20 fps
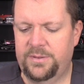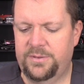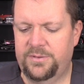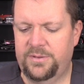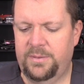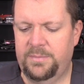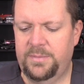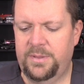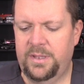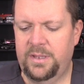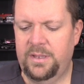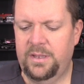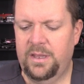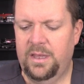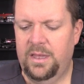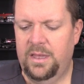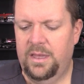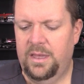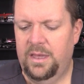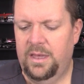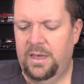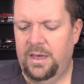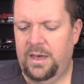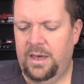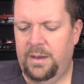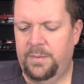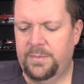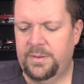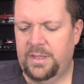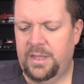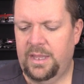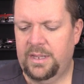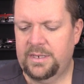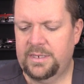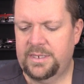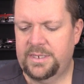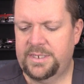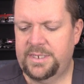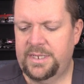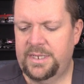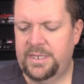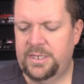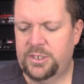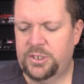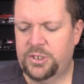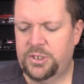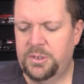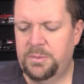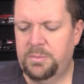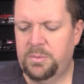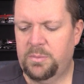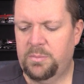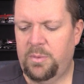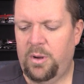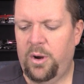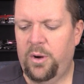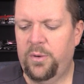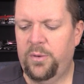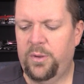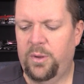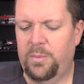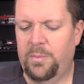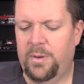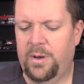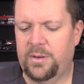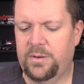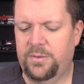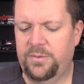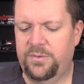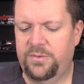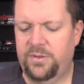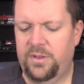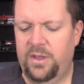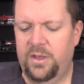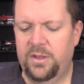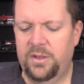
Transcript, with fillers: Something I would like to see is Super Mario models.